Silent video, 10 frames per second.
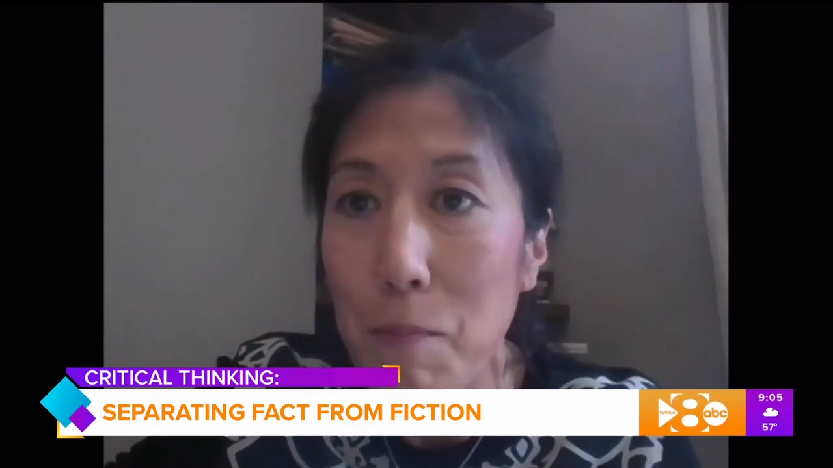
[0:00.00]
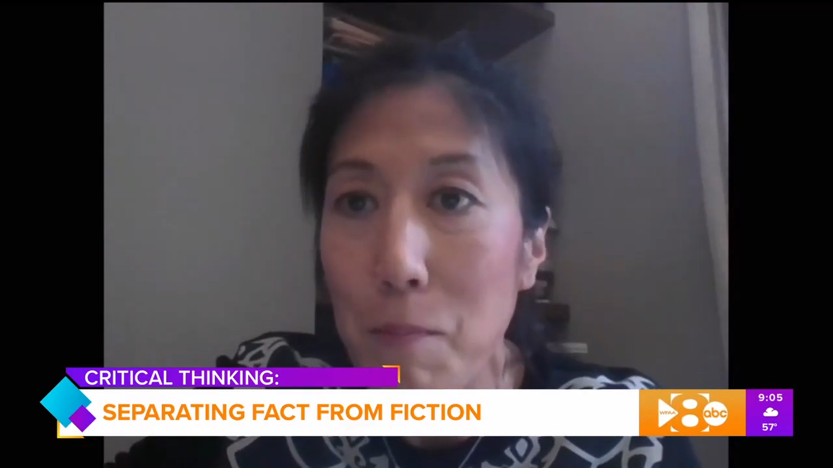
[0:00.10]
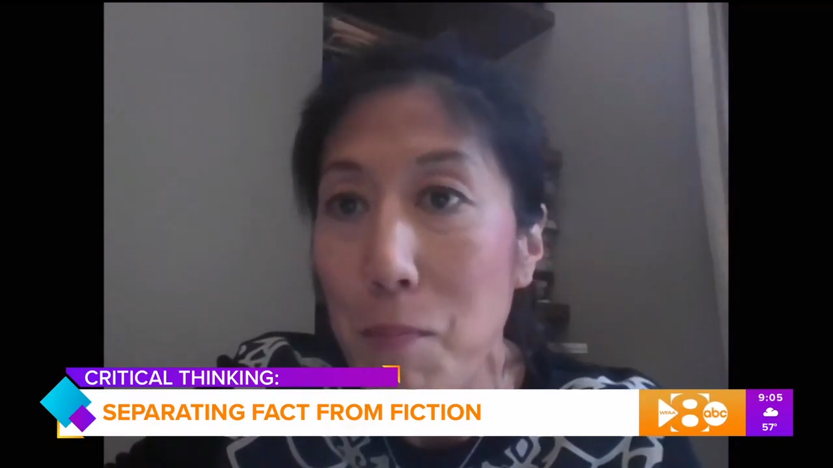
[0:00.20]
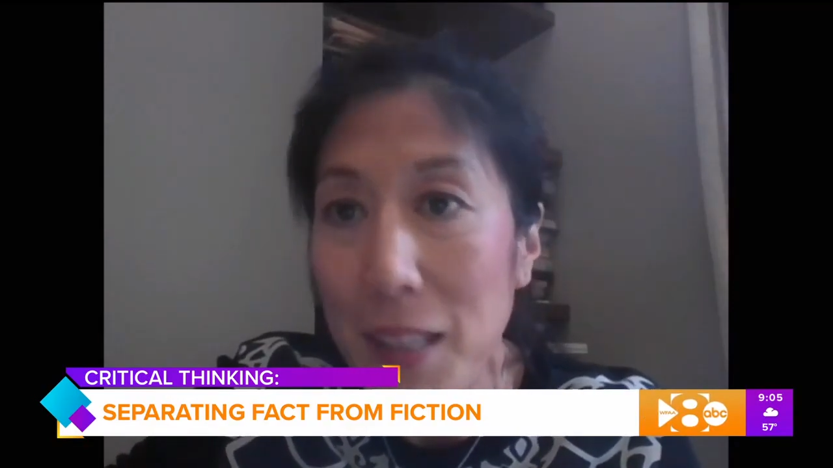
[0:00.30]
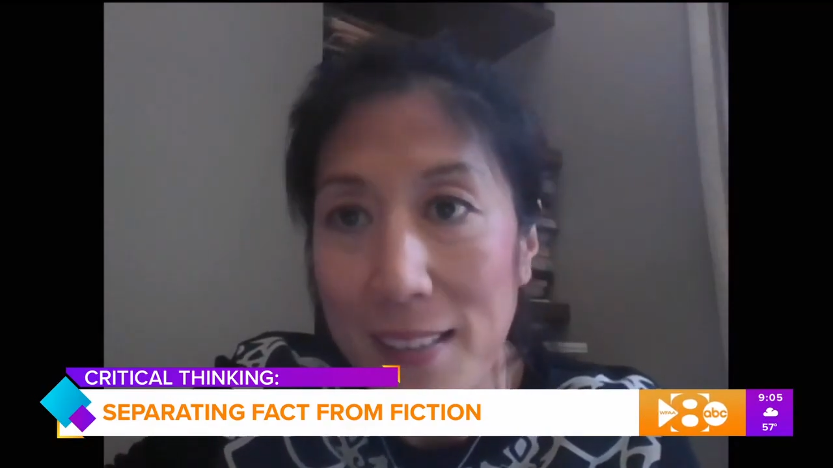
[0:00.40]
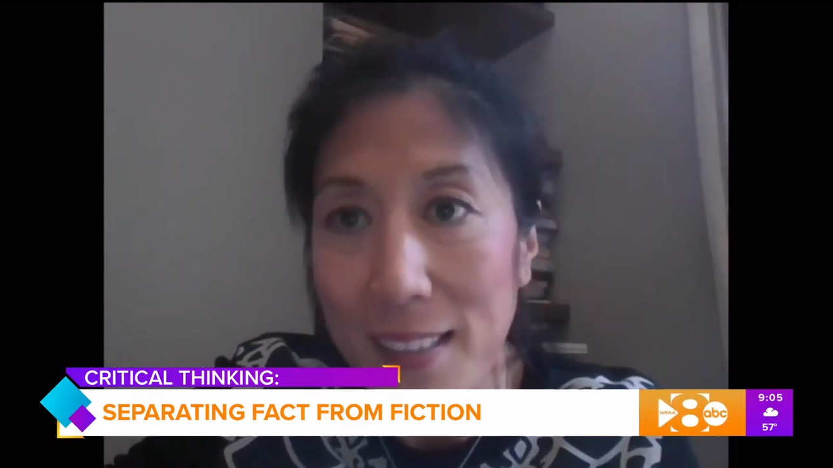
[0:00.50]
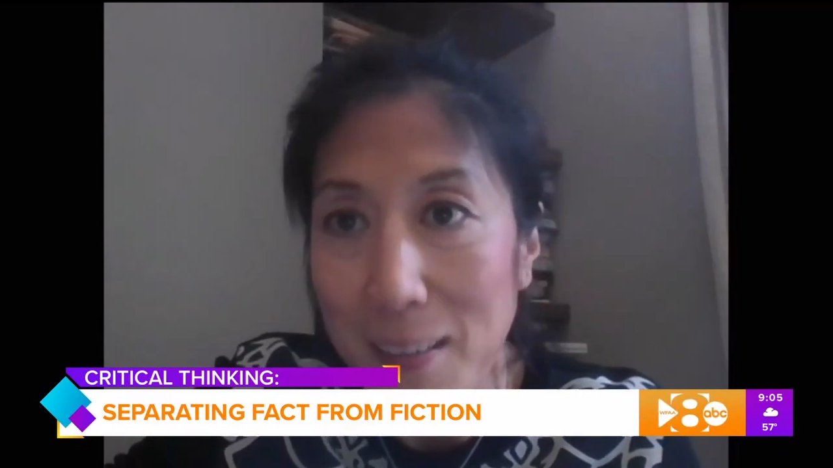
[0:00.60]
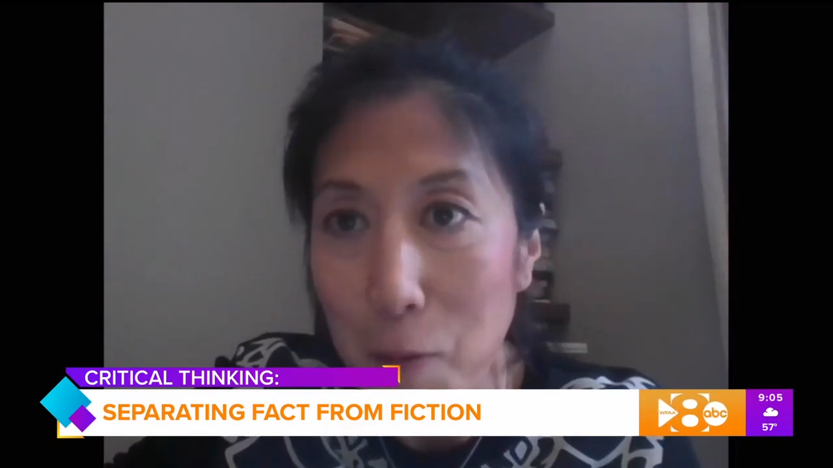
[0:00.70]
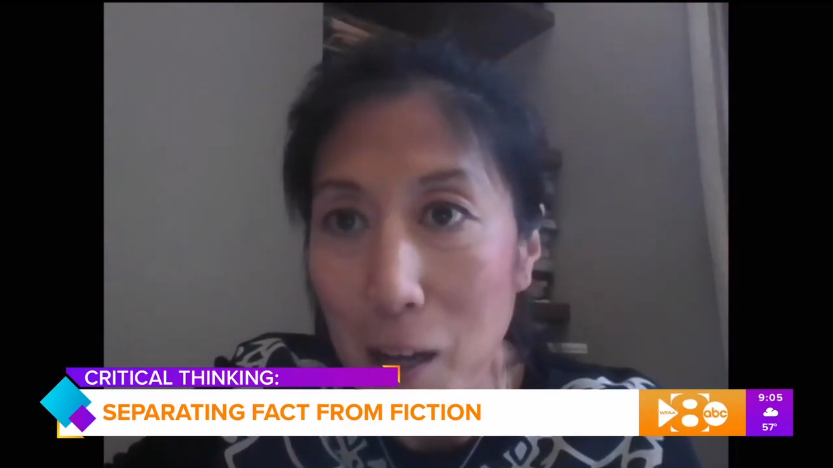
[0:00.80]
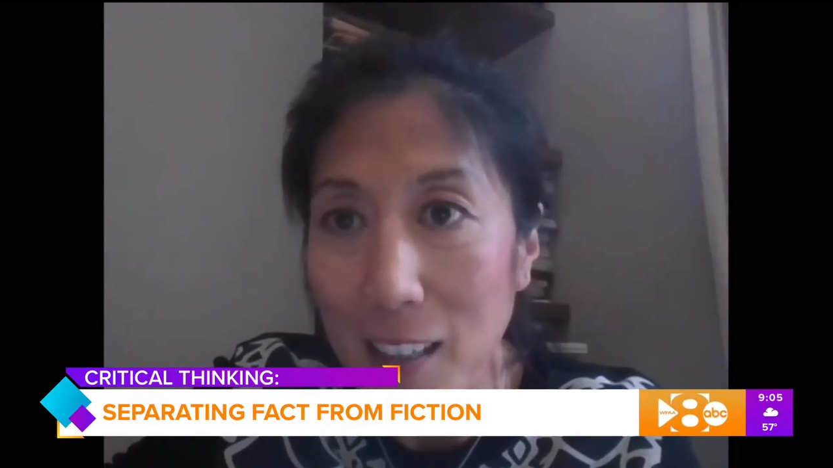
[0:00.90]
myths as
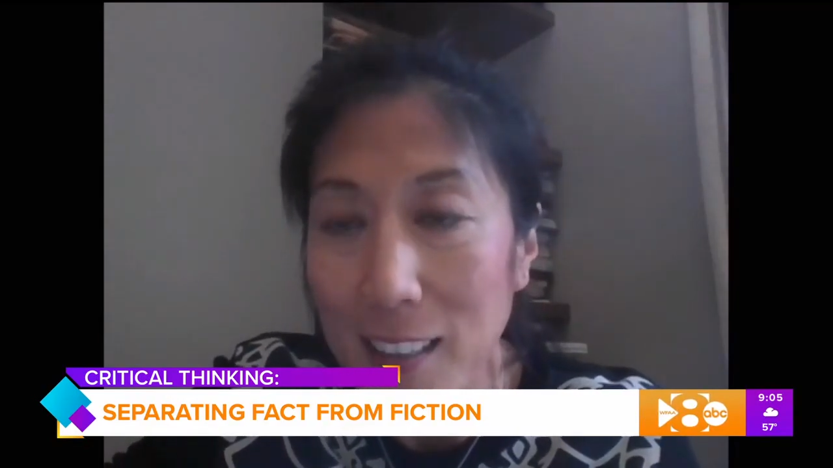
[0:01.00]
well.